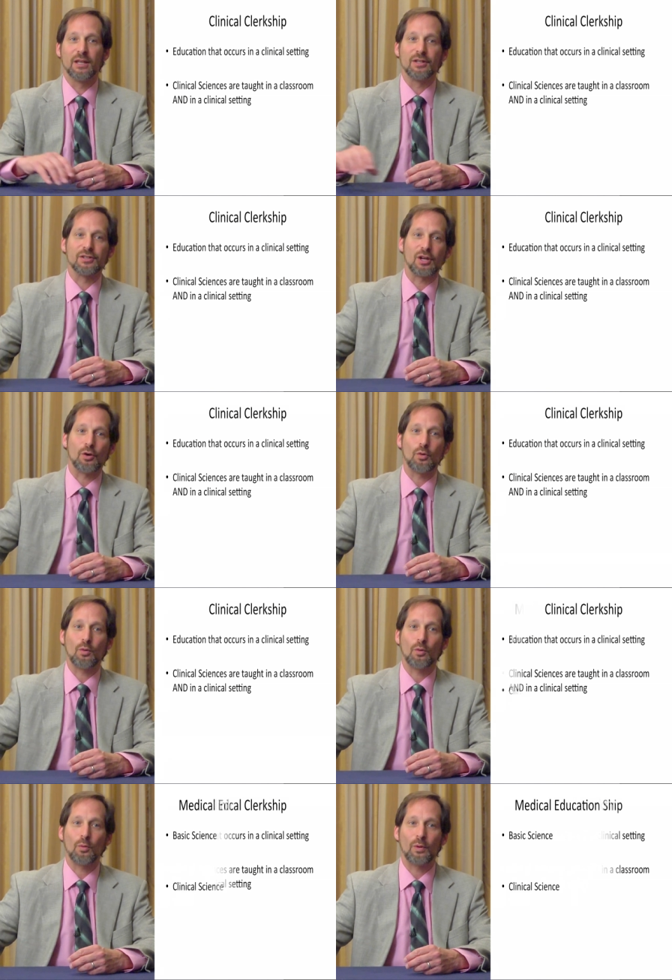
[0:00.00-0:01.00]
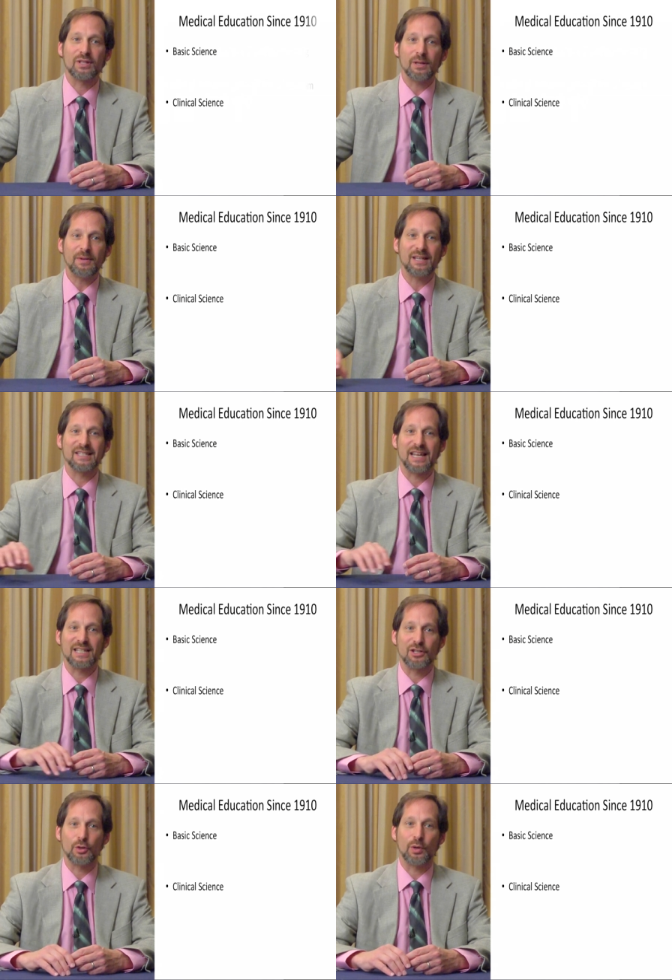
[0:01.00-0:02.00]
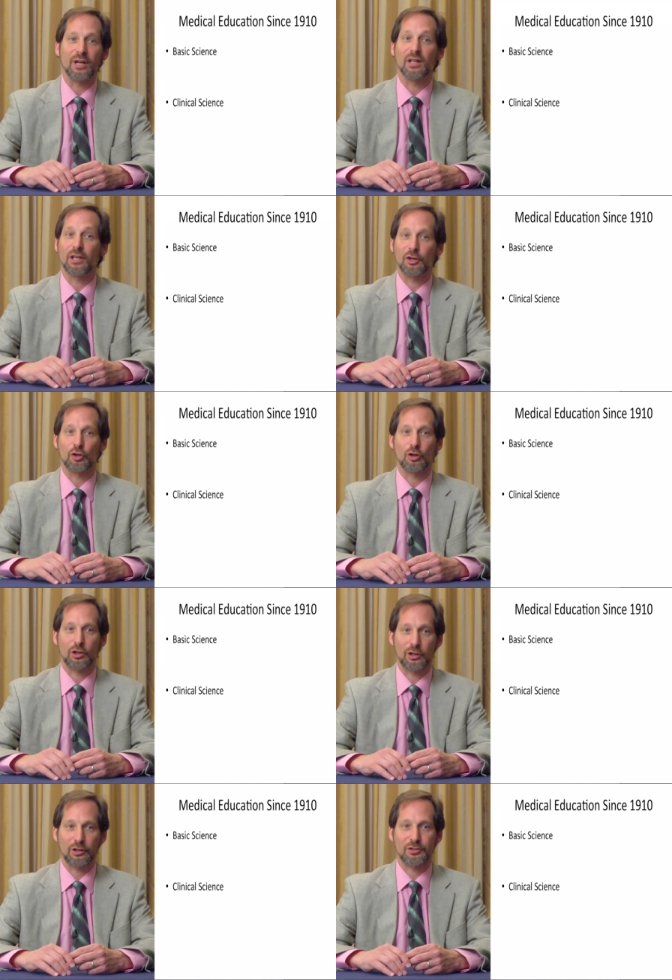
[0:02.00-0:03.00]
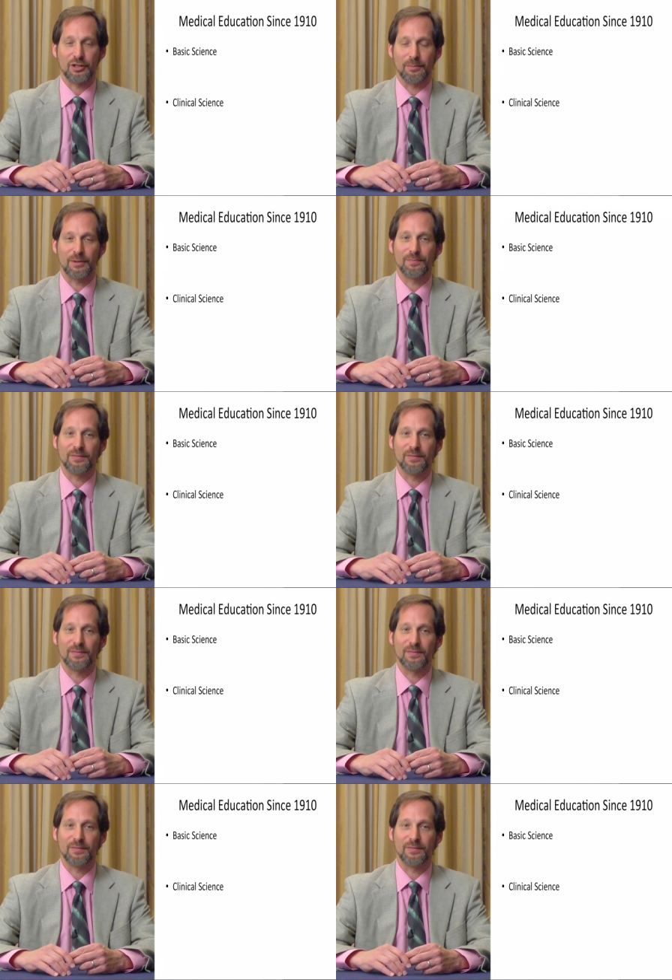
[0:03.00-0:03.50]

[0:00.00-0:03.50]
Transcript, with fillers: So when somebody says they're doing a clinical clerkship,